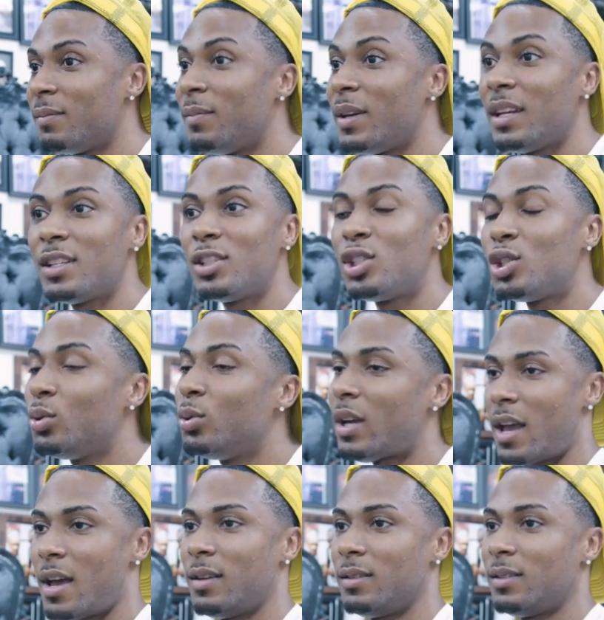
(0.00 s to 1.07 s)
been in
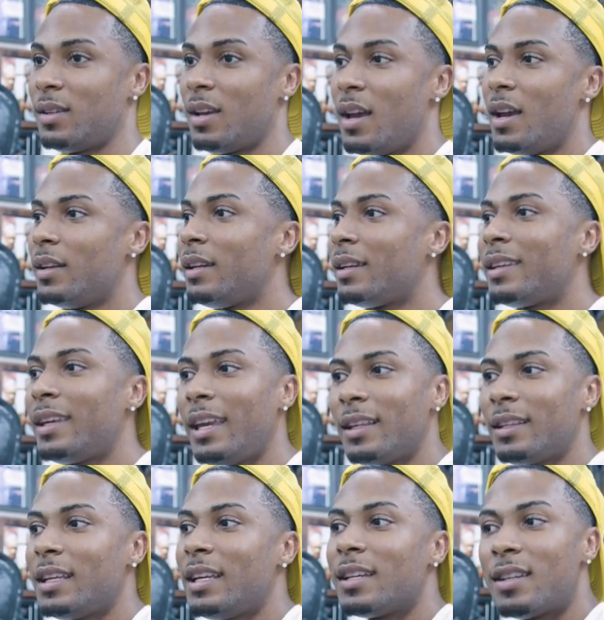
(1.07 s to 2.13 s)
shootouts, then
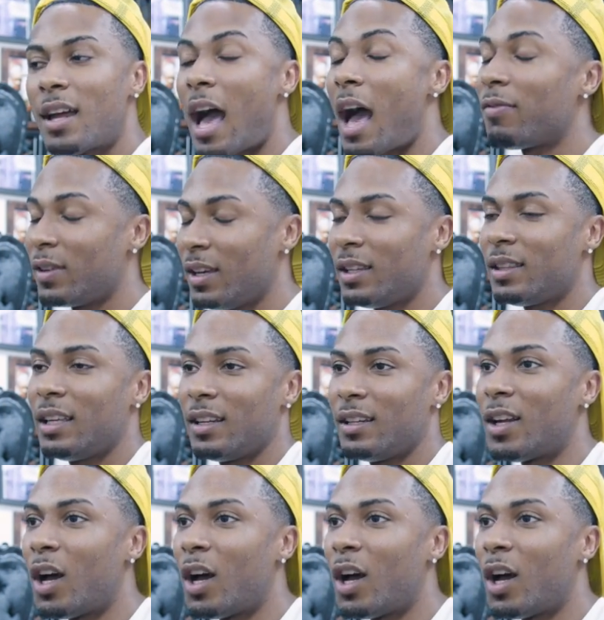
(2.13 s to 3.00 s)
kicked in. I've kicked in